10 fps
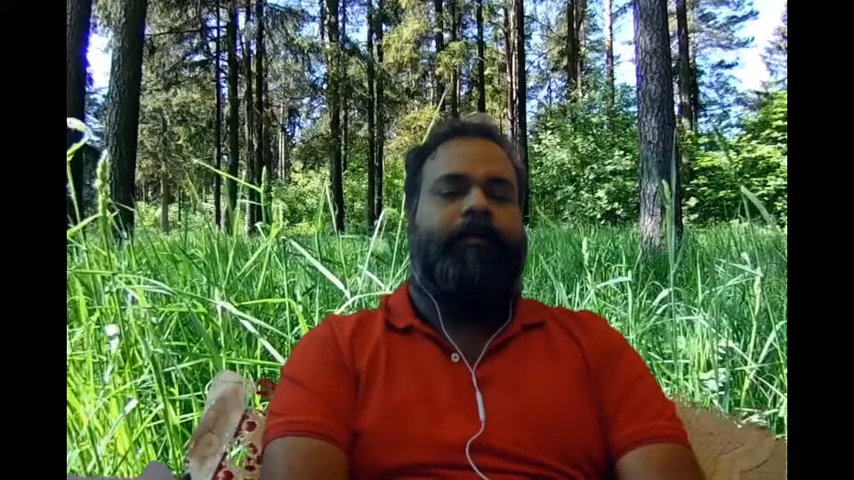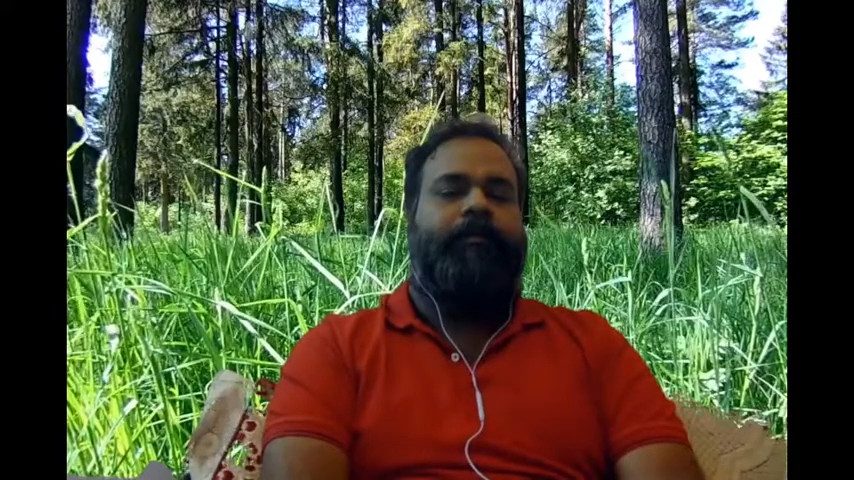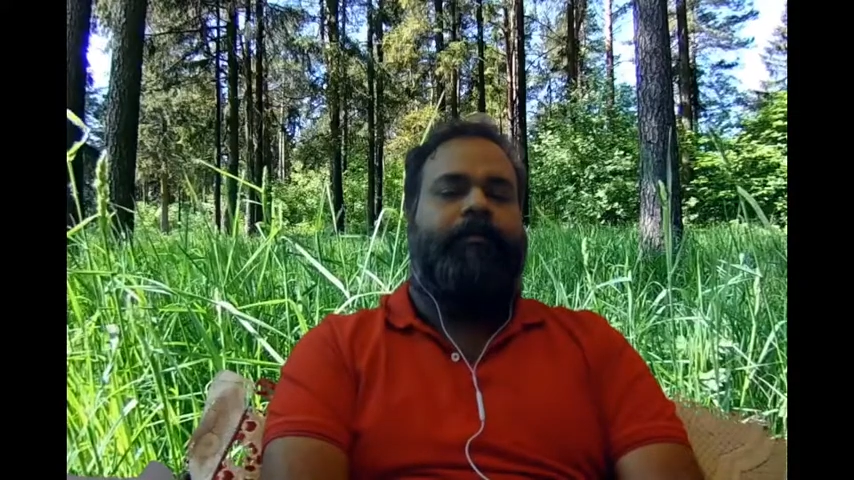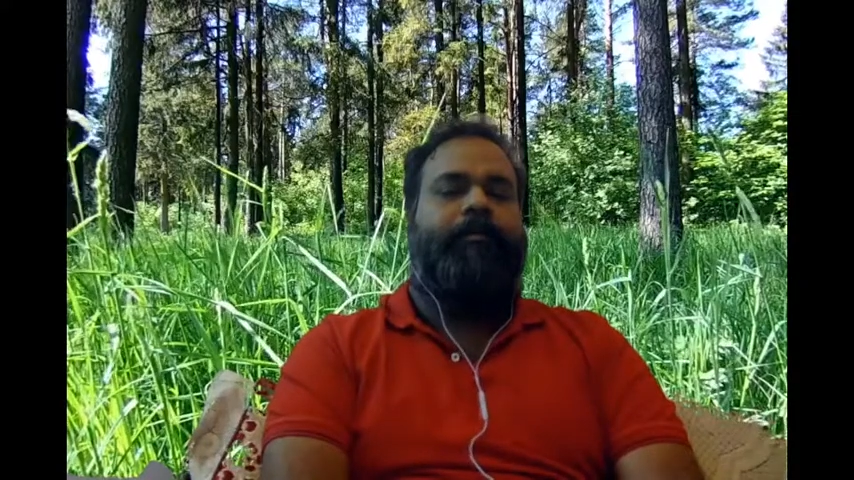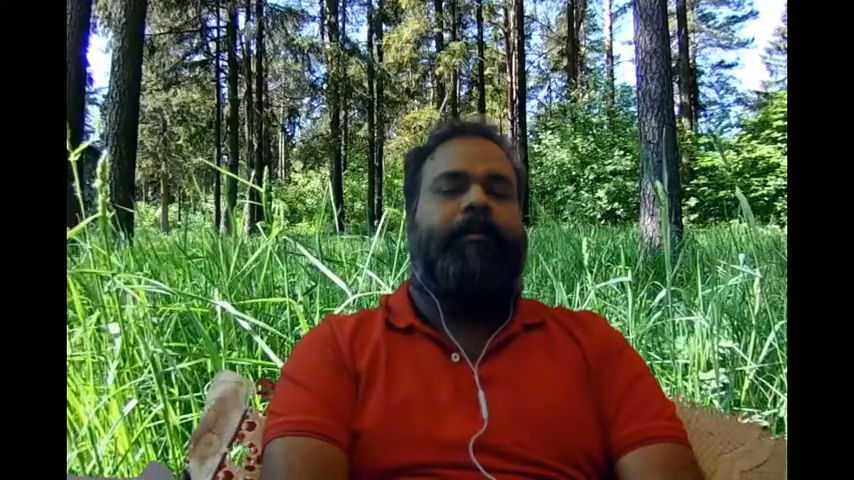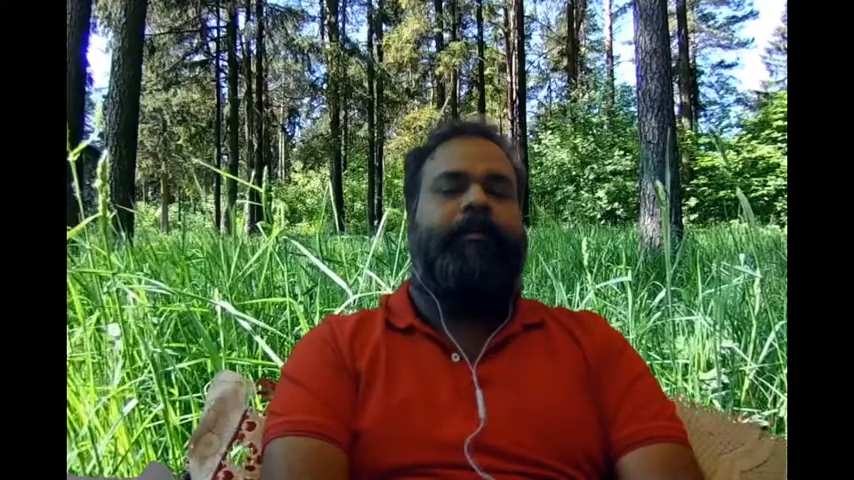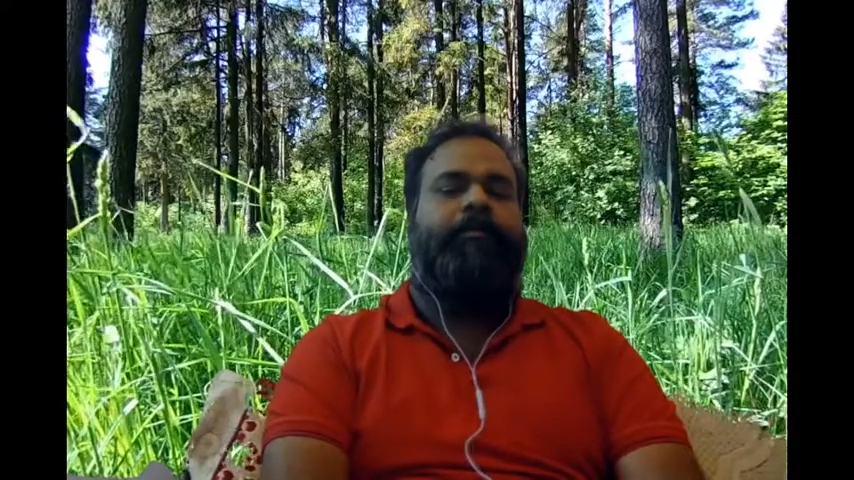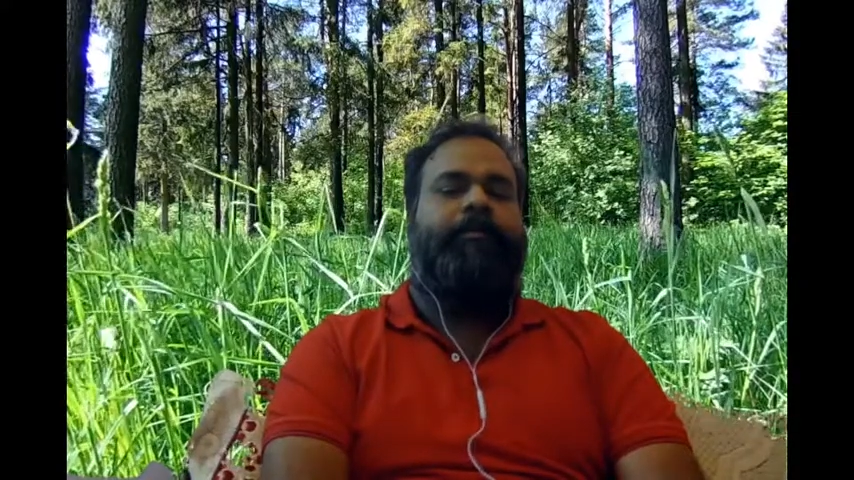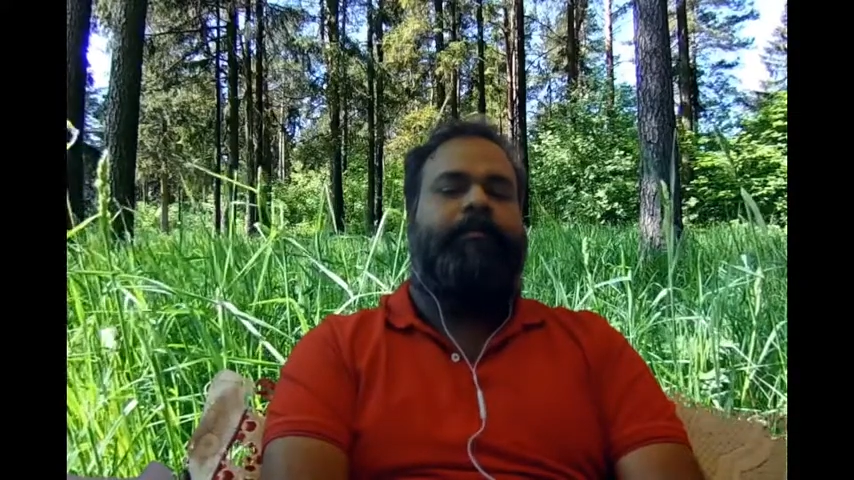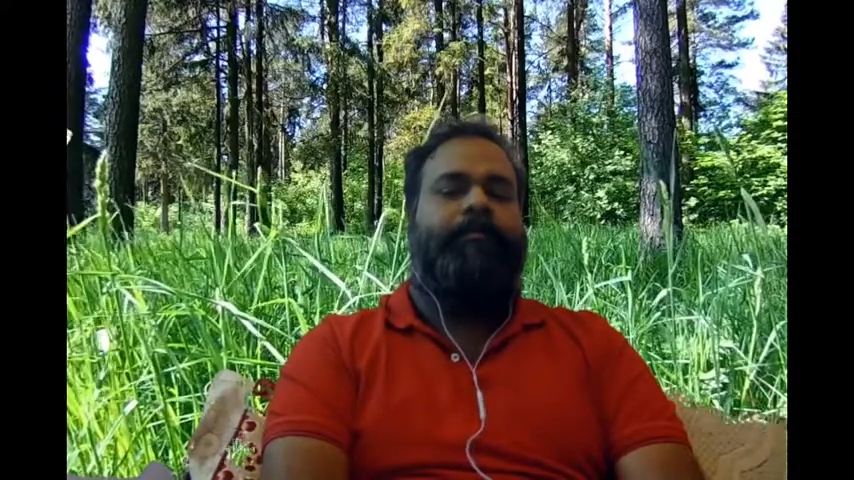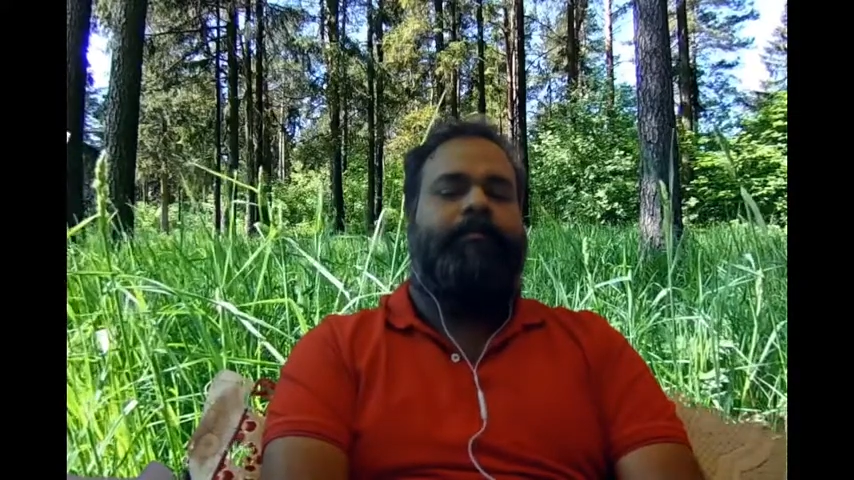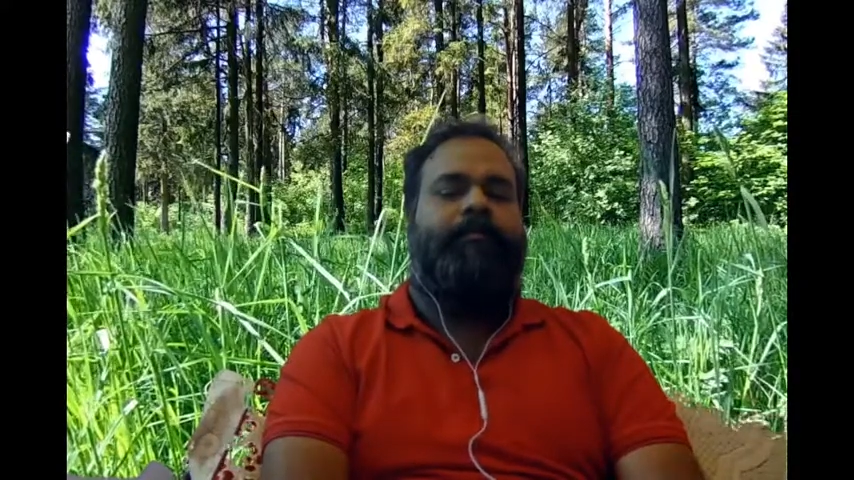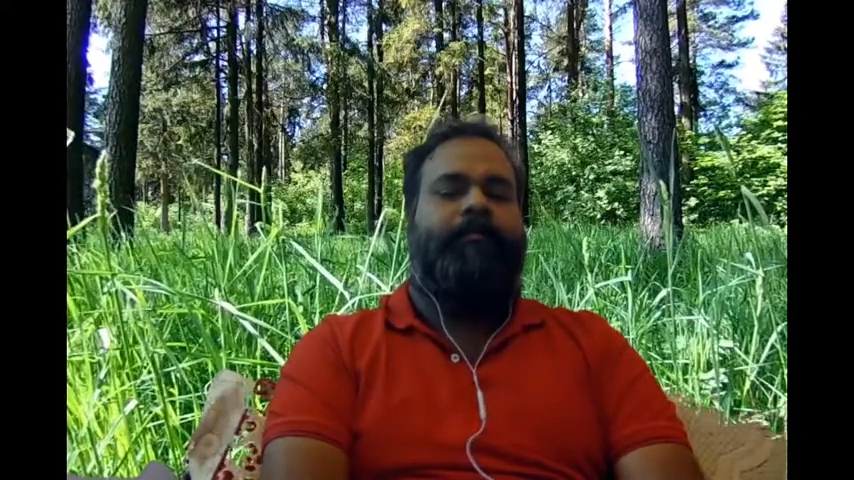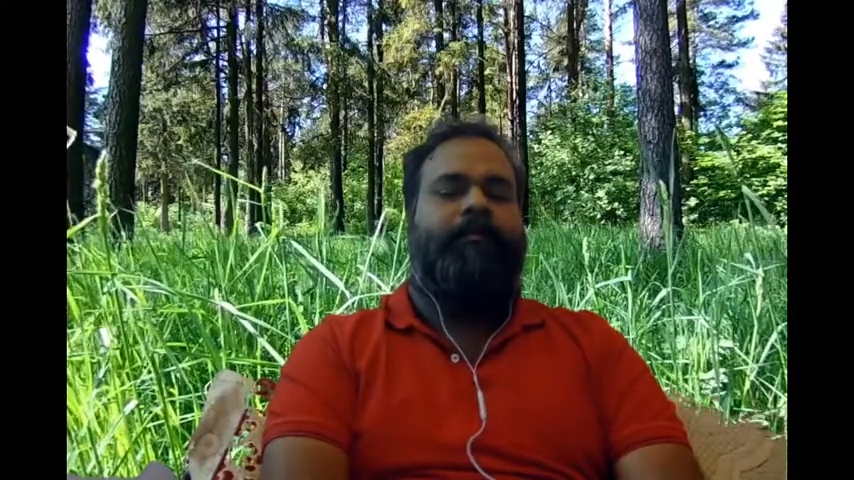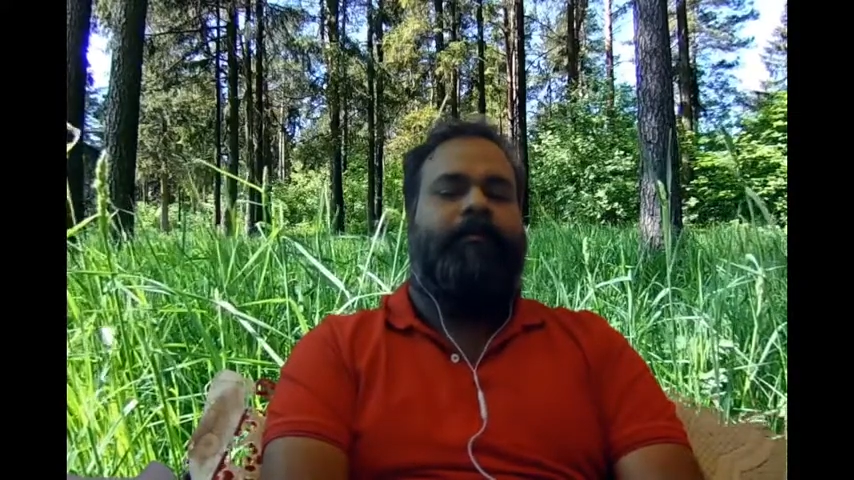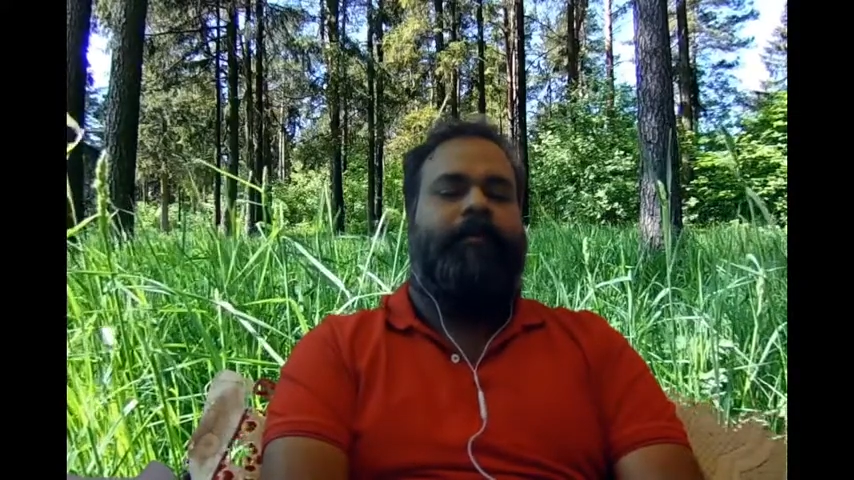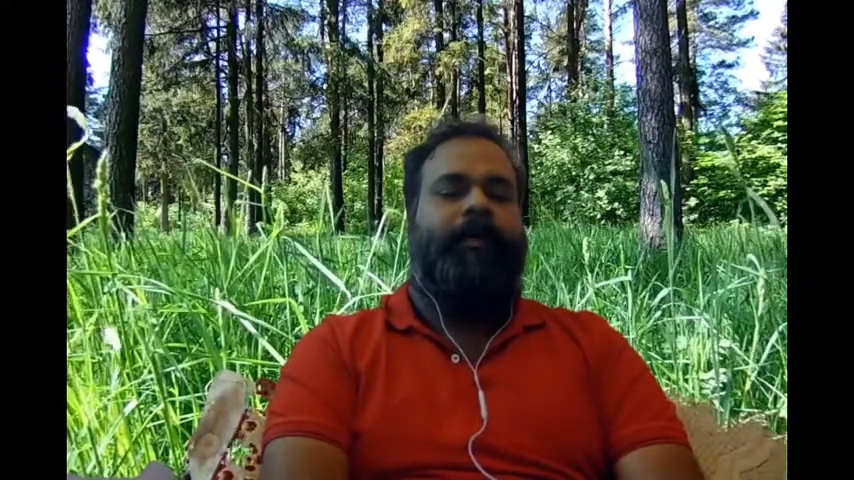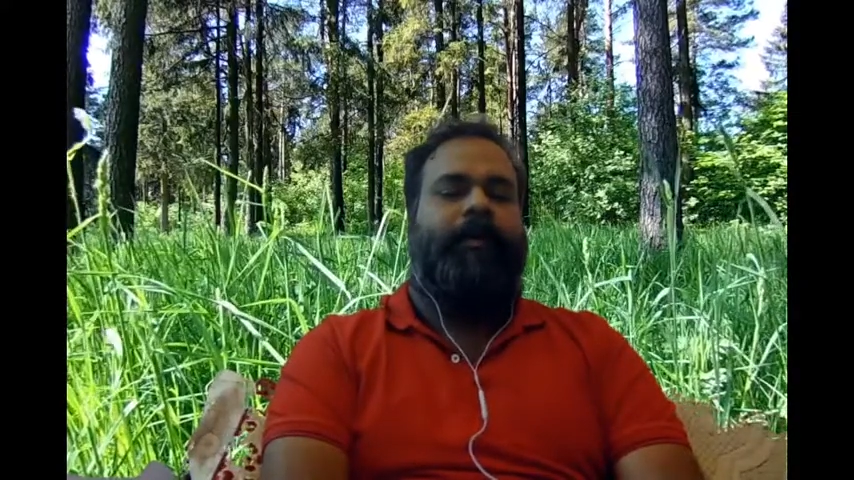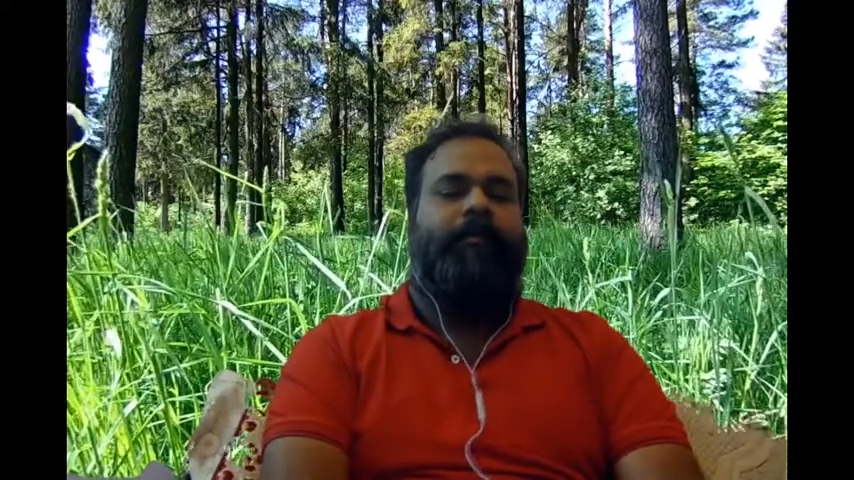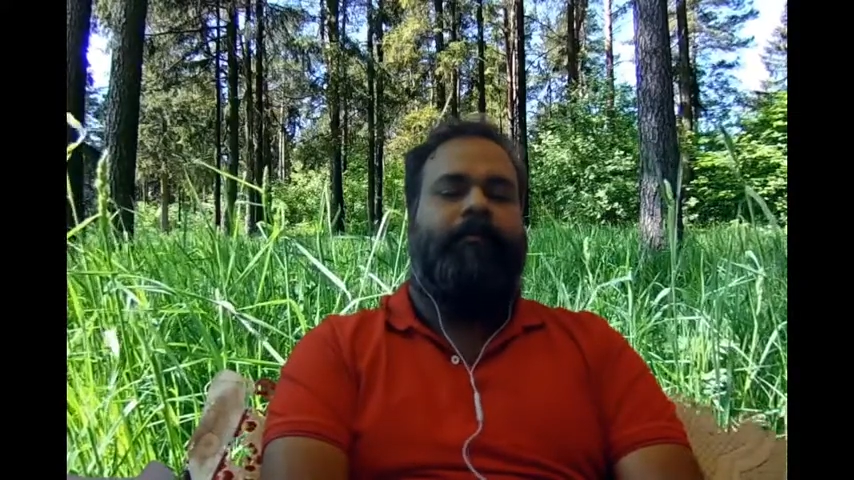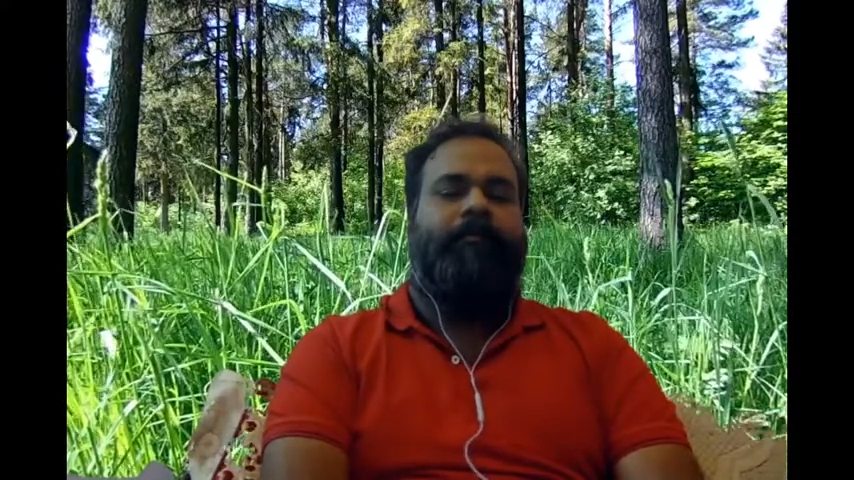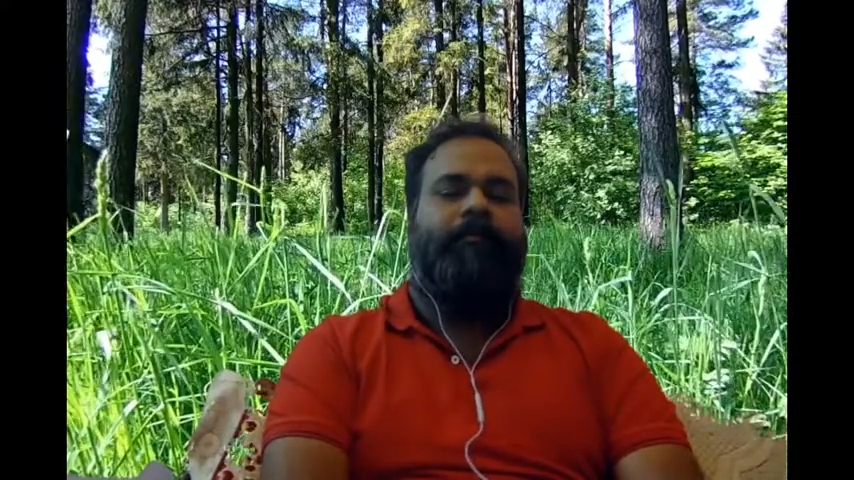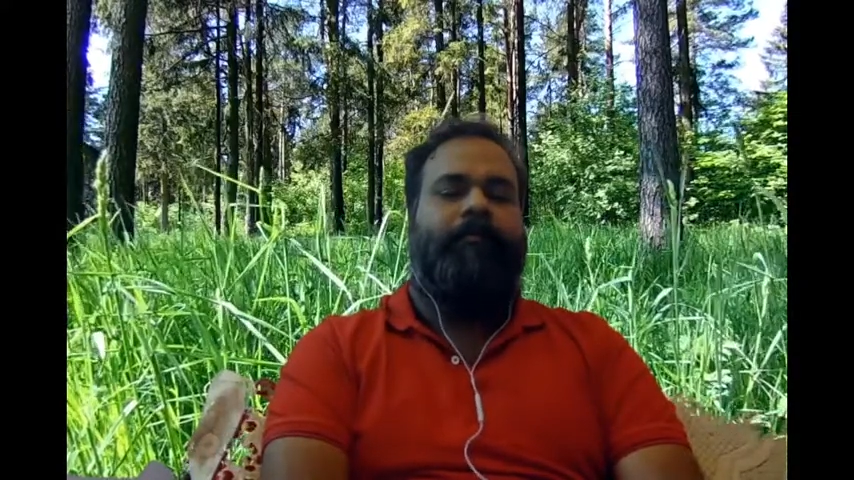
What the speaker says: Knowledge is Gyan